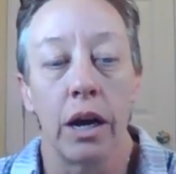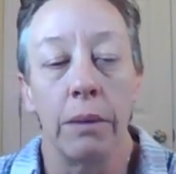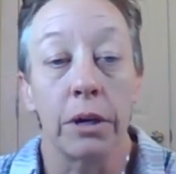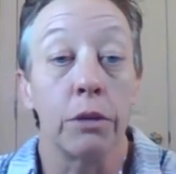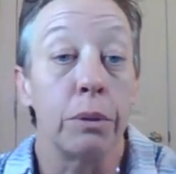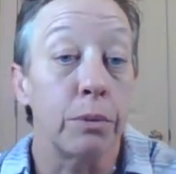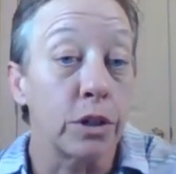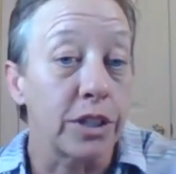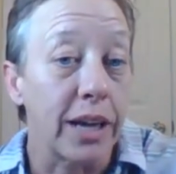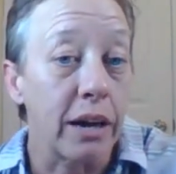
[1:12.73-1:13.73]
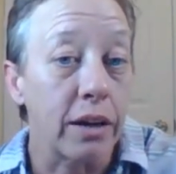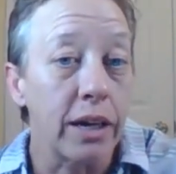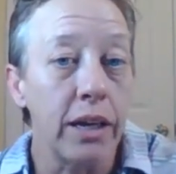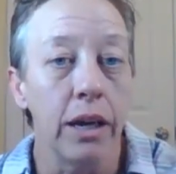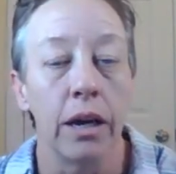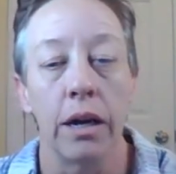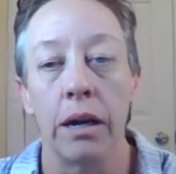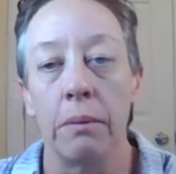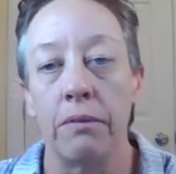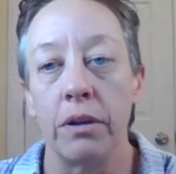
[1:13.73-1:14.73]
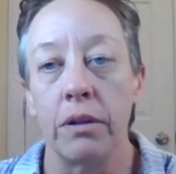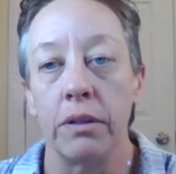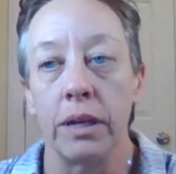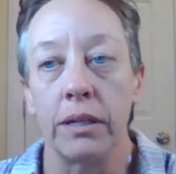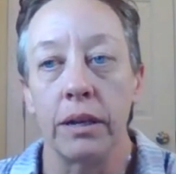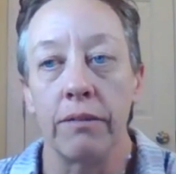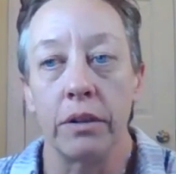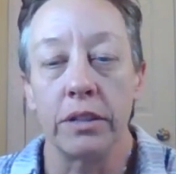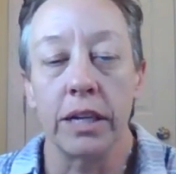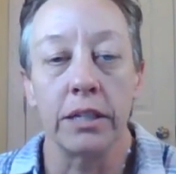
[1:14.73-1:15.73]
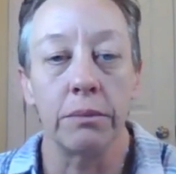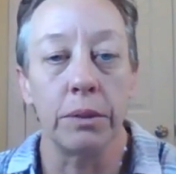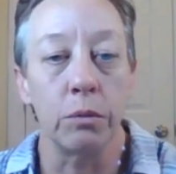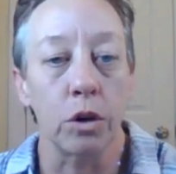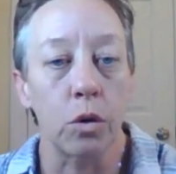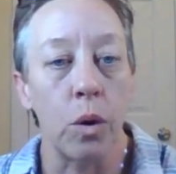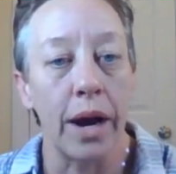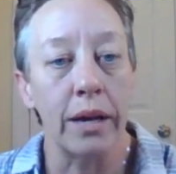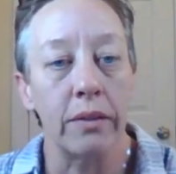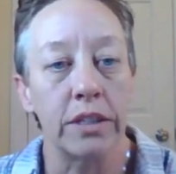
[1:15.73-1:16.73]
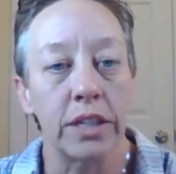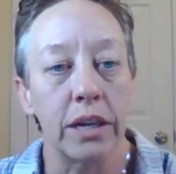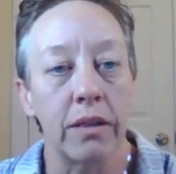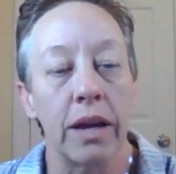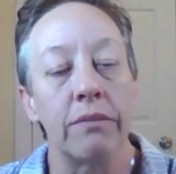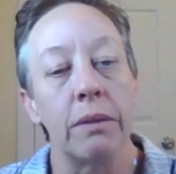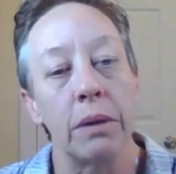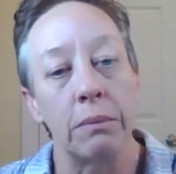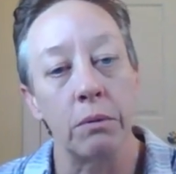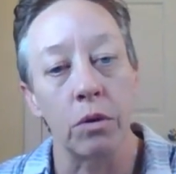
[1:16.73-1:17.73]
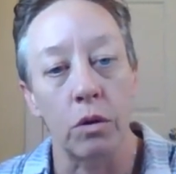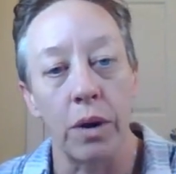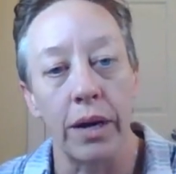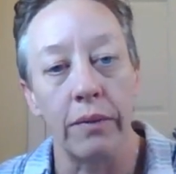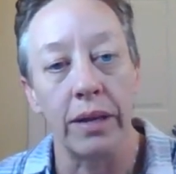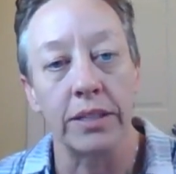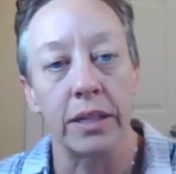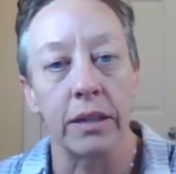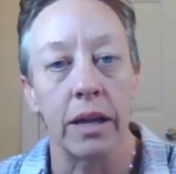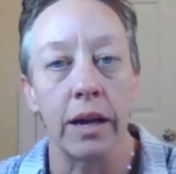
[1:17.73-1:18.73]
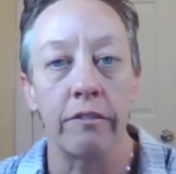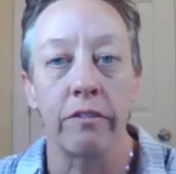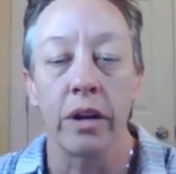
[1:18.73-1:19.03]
It could be personality. If they tend to be more quiet on this side of life, they may be more quiet on that side of life.